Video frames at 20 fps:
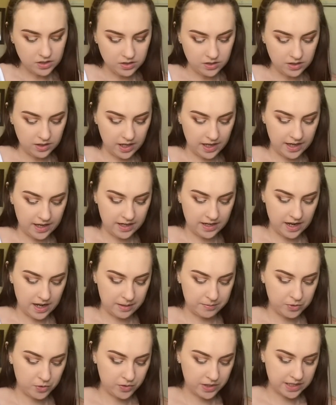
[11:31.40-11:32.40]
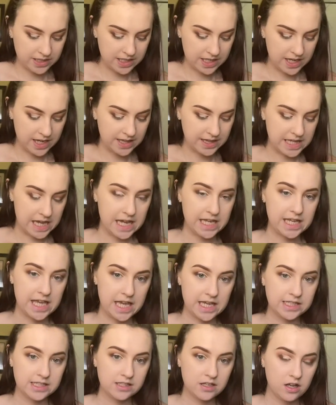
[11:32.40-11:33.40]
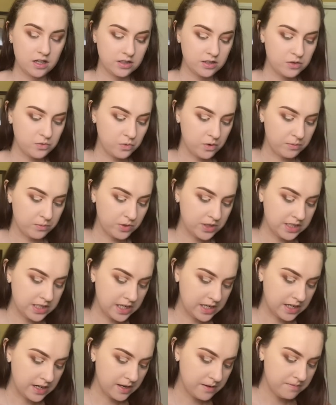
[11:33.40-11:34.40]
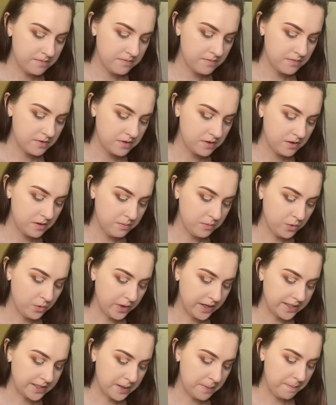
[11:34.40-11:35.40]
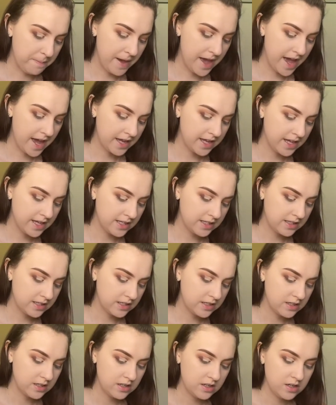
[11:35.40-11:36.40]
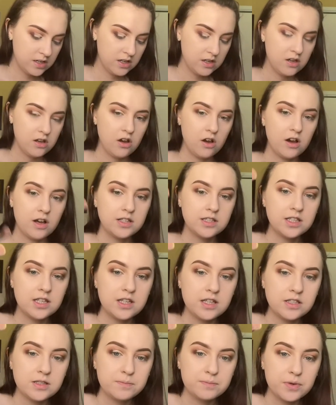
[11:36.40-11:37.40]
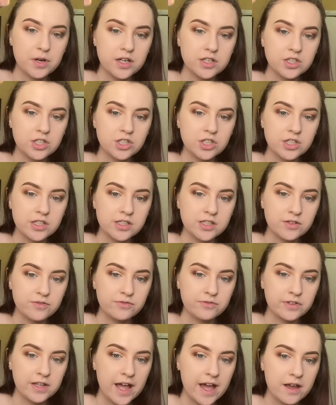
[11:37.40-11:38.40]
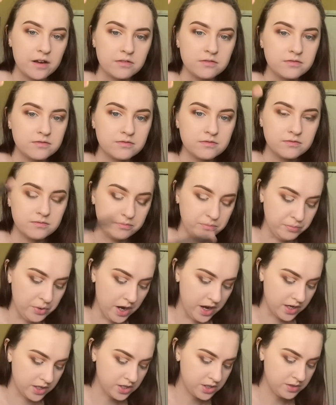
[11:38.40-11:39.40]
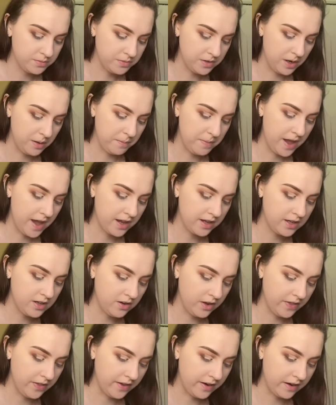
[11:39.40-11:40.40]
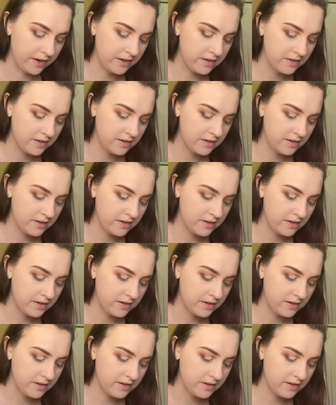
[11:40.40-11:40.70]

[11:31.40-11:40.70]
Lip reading: And I'm going to get that gaze color one more time. I'm going to pack it onto this brush. It's just a flat brush. I'm gonna pack it on there.